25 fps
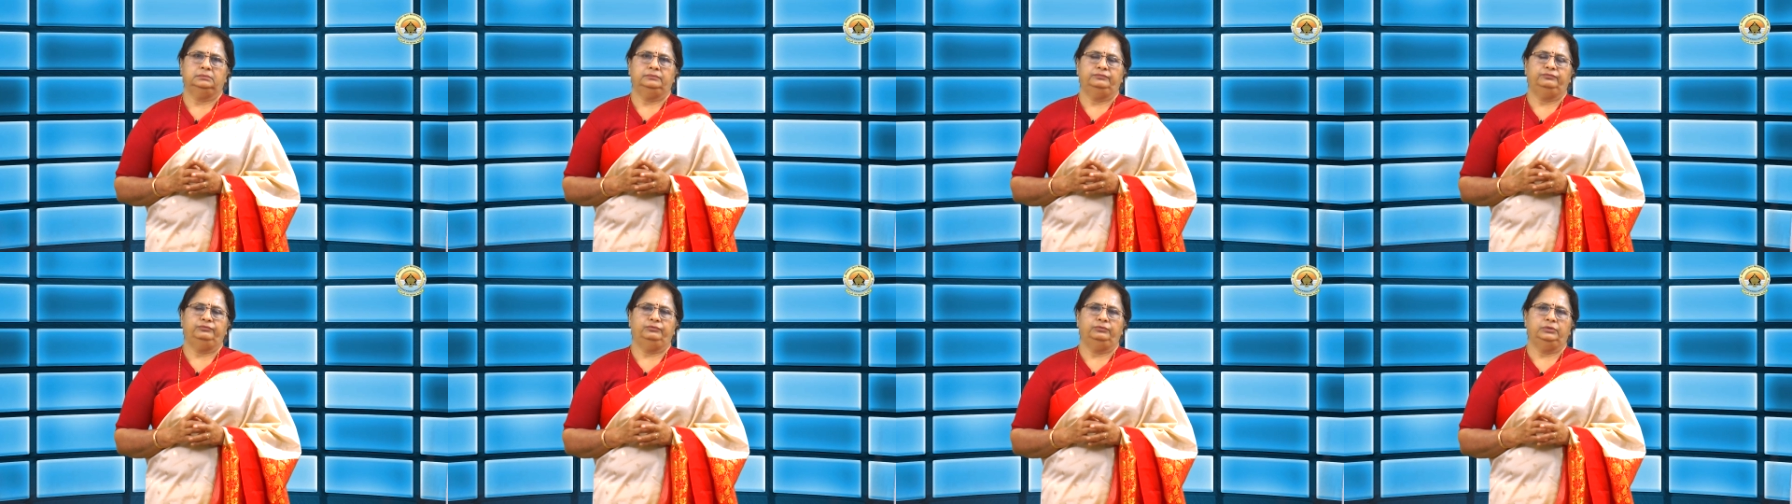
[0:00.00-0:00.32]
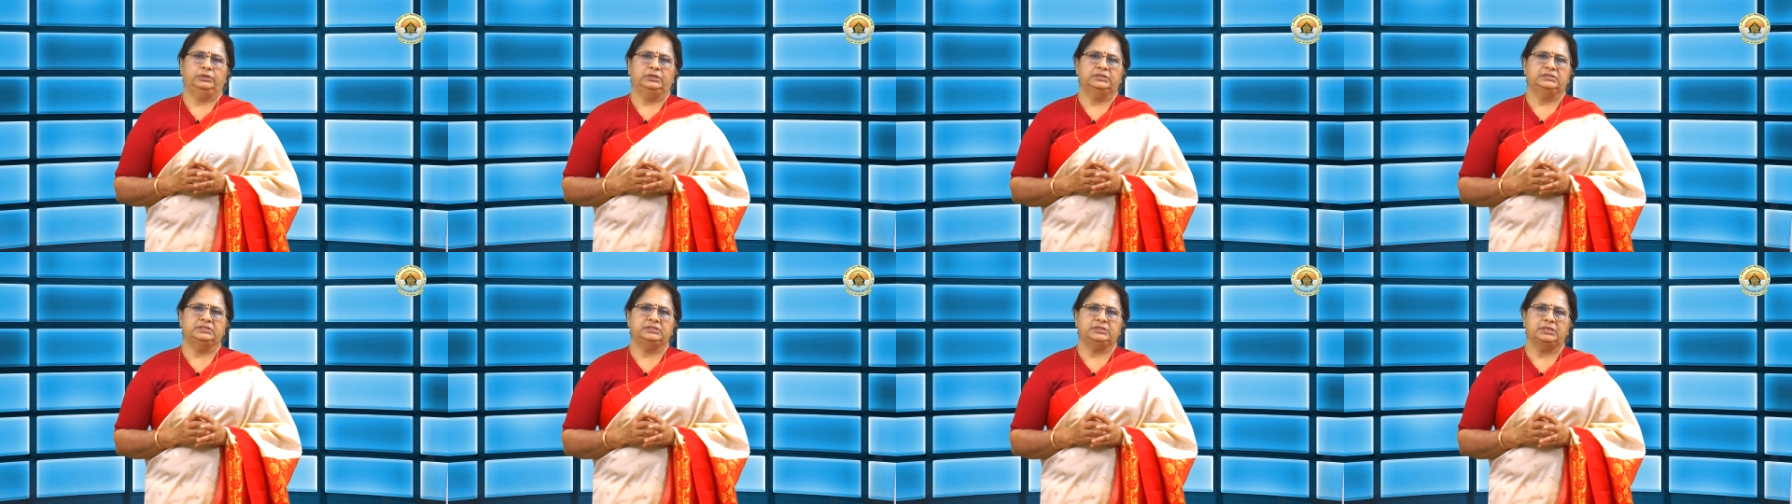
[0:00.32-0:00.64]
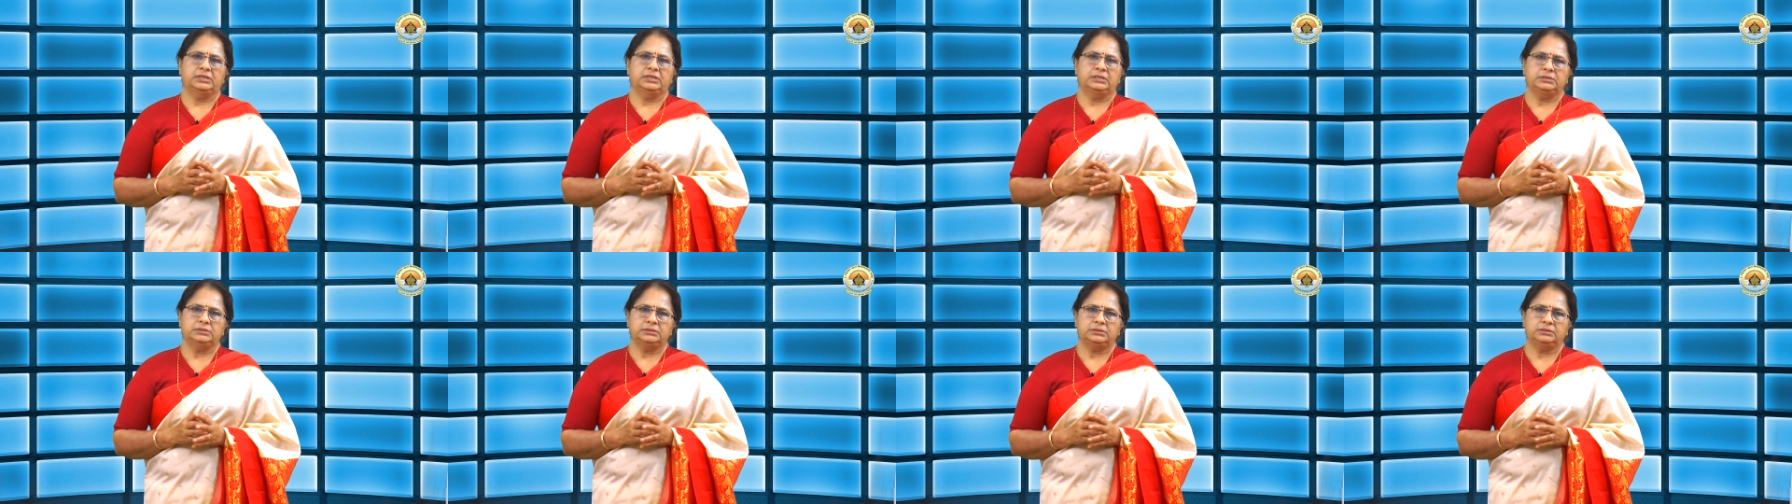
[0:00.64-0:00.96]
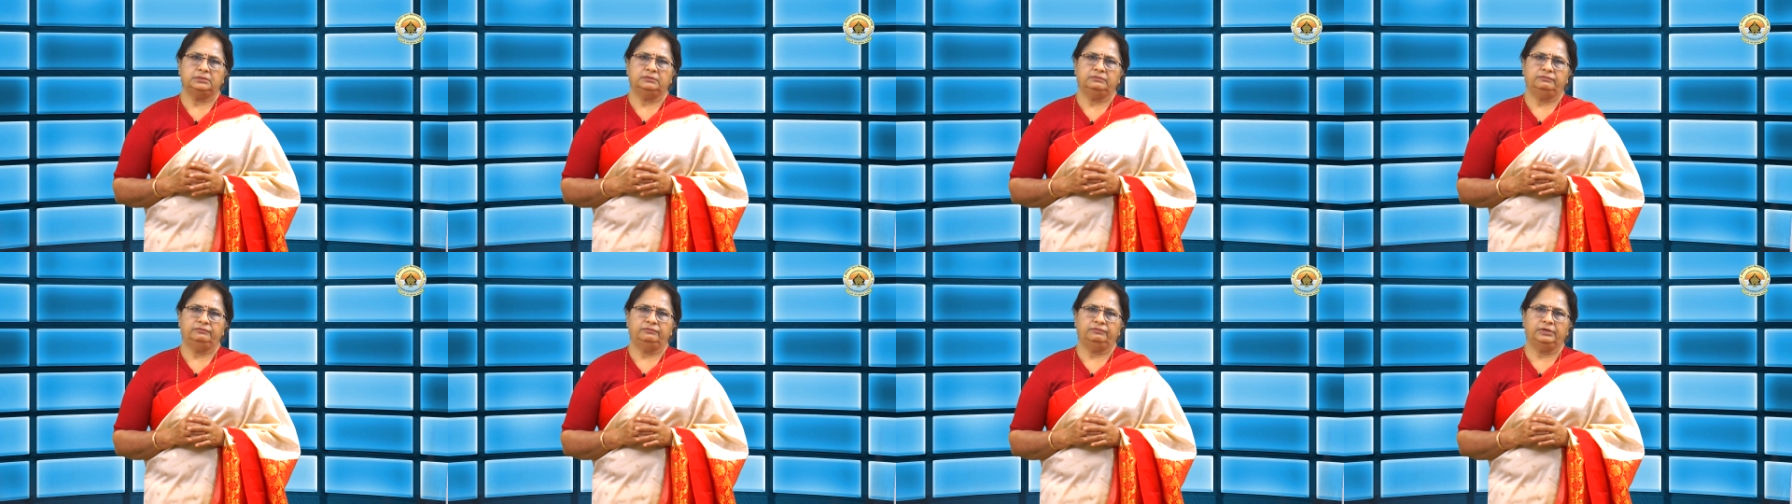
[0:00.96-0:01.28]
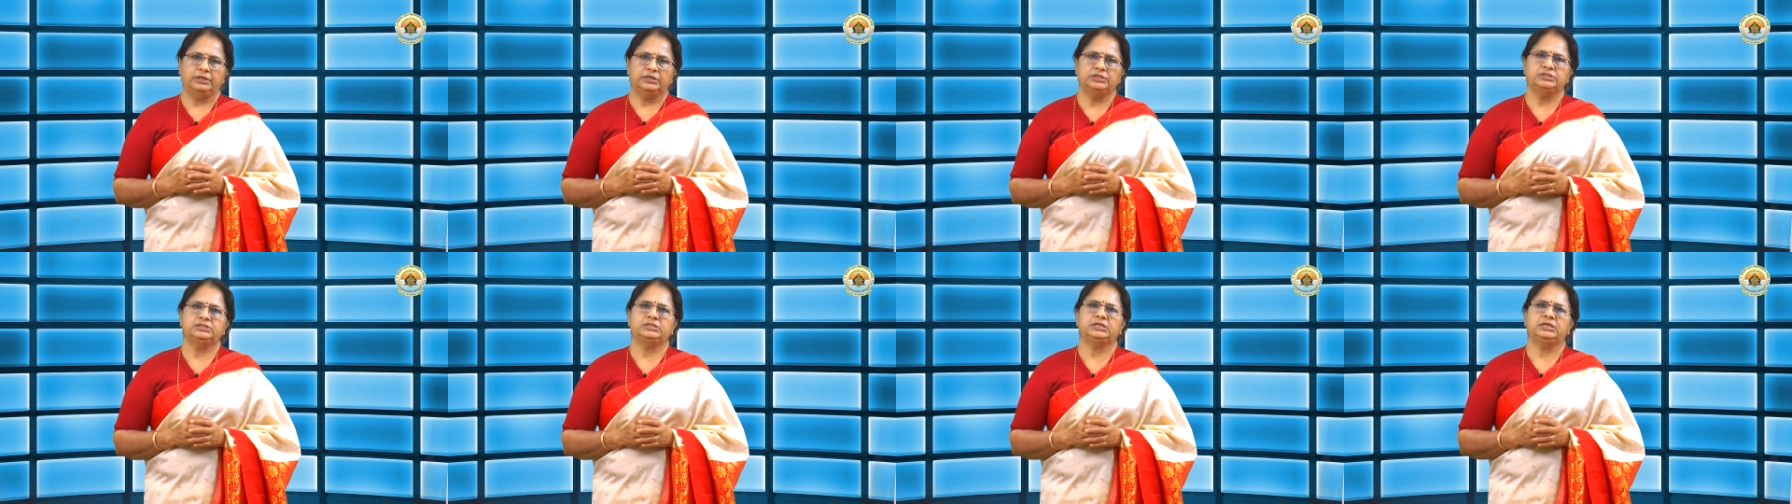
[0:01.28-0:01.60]
For instance,
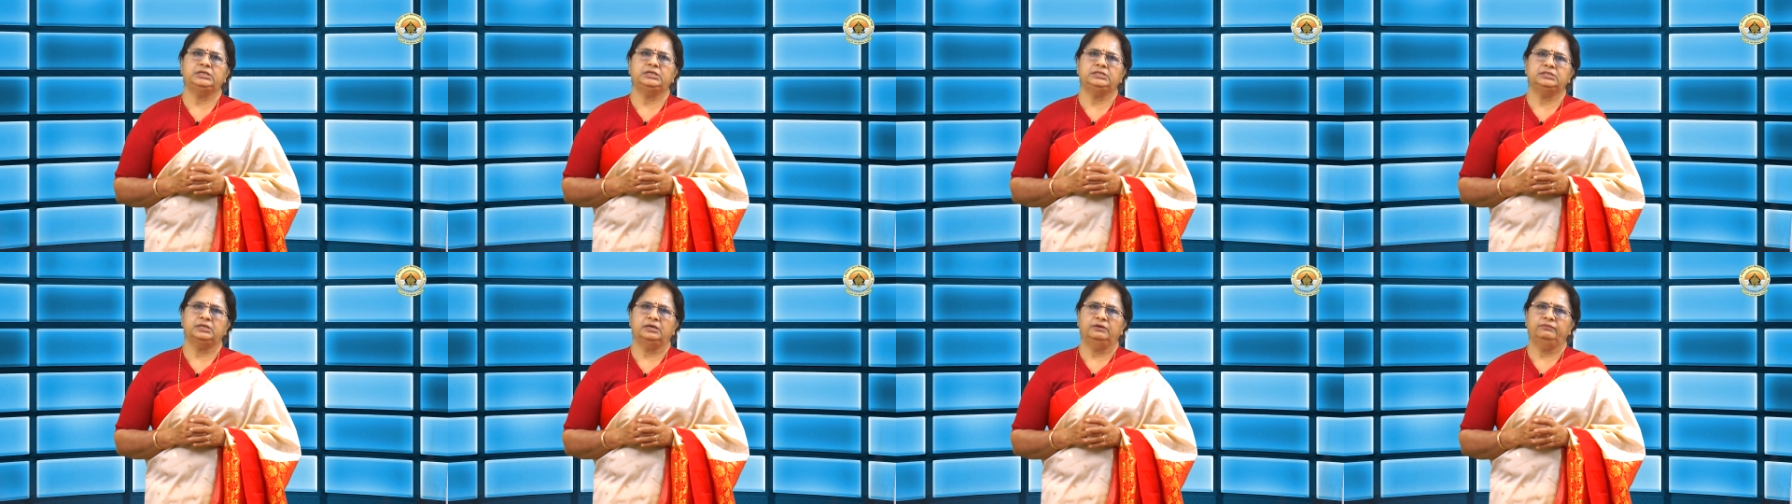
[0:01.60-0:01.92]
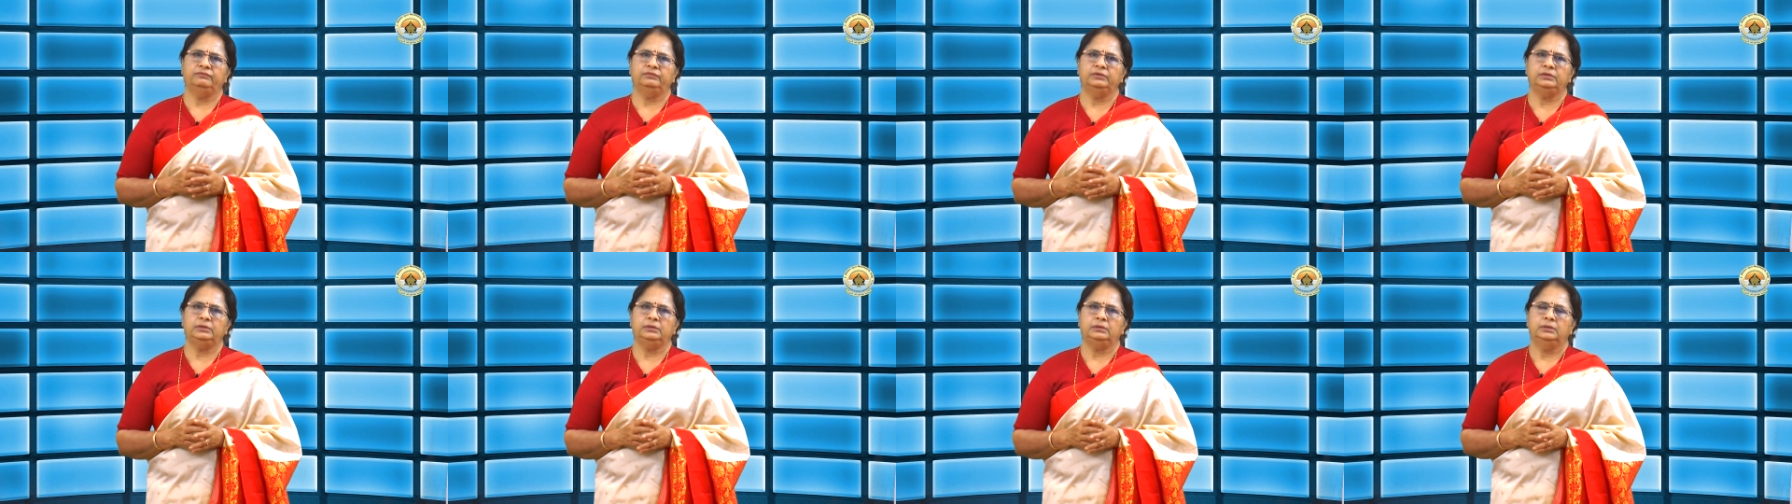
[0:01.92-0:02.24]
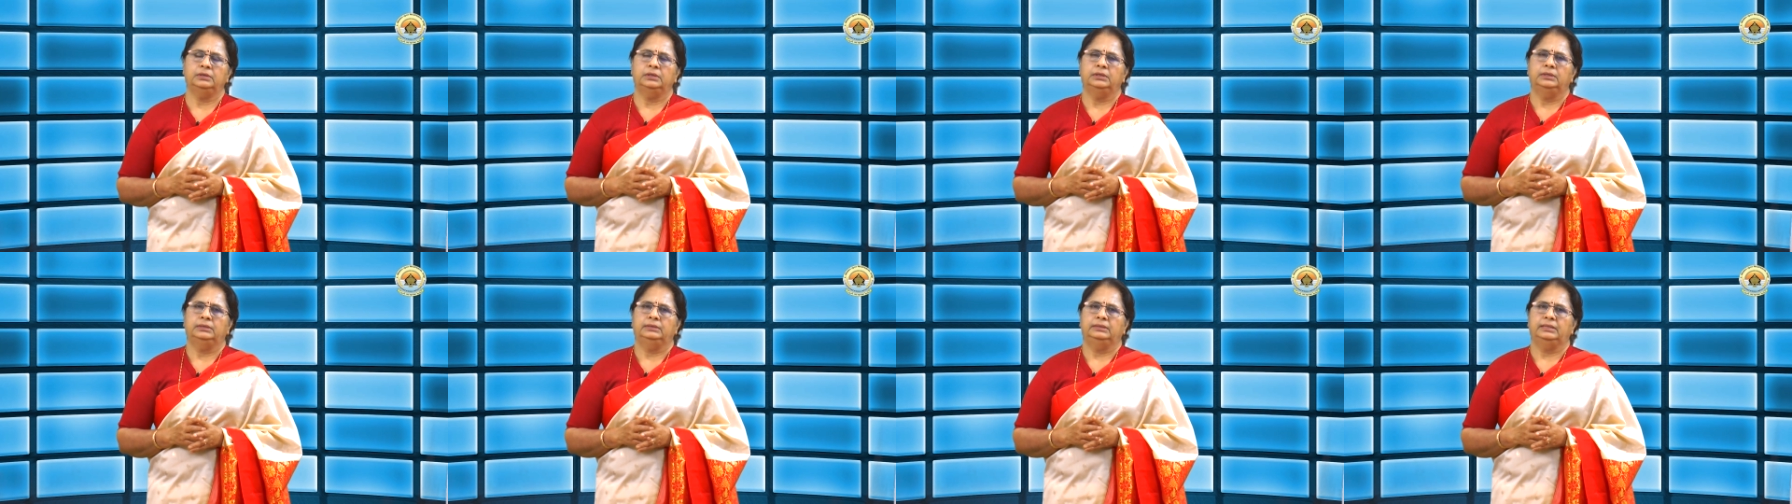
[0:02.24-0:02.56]
fixed interval,